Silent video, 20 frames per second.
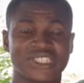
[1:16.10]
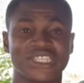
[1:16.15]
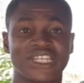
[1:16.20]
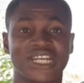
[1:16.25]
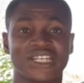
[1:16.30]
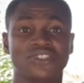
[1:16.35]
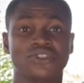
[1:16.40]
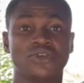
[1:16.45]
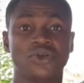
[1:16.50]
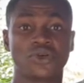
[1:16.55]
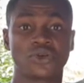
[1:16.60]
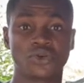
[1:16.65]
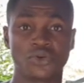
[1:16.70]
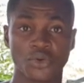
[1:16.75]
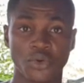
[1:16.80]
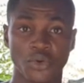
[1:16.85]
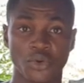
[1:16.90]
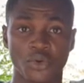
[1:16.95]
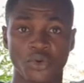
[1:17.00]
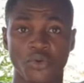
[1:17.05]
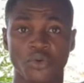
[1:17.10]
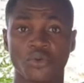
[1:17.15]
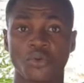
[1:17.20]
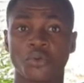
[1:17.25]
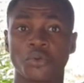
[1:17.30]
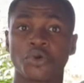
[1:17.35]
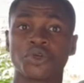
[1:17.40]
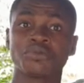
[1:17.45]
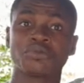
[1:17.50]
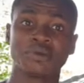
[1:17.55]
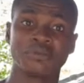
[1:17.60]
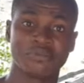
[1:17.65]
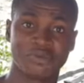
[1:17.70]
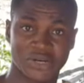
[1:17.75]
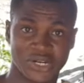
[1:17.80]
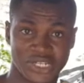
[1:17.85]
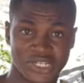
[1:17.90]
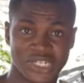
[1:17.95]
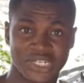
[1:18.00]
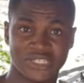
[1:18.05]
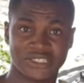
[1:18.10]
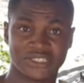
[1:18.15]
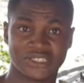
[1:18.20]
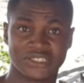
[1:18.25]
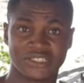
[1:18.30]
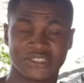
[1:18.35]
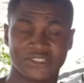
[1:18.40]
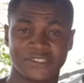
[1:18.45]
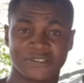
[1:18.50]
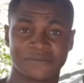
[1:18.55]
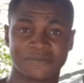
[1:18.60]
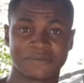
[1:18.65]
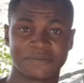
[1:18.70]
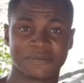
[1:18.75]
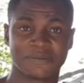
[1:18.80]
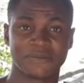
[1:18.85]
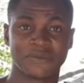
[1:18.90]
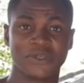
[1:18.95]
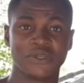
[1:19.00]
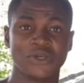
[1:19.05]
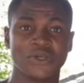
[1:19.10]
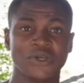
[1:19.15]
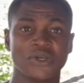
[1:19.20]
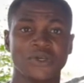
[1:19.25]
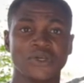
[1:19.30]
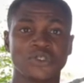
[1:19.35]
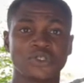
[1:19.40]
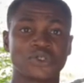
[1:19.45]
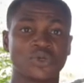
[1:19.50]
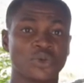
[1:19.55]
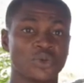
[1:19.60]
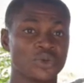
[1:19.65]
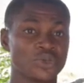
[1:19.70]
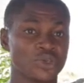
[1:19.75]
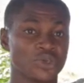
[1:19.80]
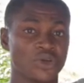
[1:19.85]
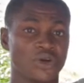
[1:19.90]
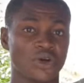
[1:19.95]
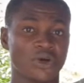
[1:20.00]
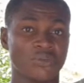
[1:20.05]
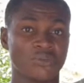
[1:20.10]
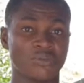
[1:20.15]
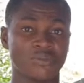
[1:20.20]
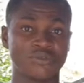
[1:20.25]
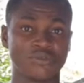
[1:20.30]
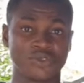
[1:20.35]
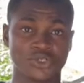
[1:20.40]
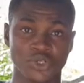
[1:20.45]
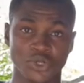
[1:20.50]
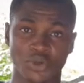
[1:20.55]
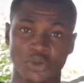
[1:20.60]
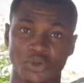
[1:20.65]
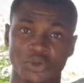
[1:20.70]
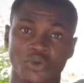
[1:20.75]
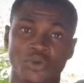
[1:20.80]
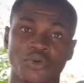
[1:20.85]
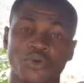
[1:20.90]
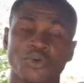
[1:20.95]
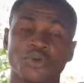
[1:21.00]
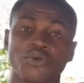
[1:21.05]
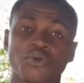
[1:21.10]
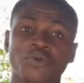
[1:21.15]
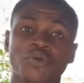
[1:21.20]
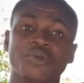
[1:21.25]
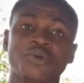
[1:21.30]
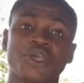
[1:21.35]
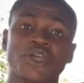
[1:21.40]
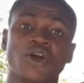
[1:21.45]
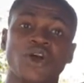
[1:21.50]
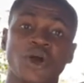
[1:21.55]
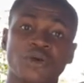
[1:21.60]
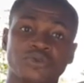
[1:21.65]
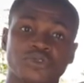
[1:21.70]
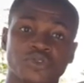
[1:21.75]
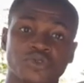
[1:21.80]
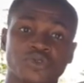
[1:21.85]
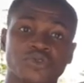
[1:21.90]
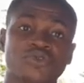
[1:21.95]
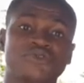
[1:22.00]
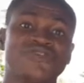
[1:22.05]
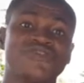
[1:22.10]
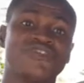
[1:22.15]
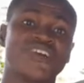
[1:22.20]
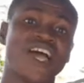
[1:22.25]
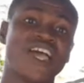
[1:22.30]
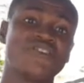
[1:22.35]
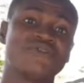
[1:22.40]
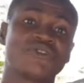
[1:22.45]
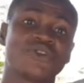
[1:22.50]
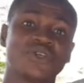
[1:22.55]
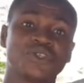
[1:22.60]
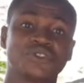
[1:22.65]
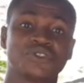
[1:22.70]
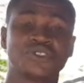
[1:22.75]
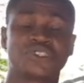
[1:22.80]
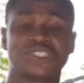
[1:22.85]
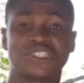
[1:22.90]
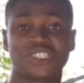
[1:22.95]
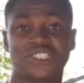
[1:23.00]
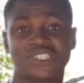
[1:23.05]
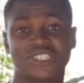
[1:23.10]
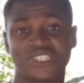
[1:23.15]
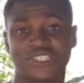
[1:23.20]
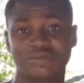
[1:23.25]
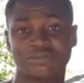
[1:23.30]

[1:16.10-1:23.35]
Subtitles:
that your doe won't be pregnant. So your doe will be up to 5 going to 6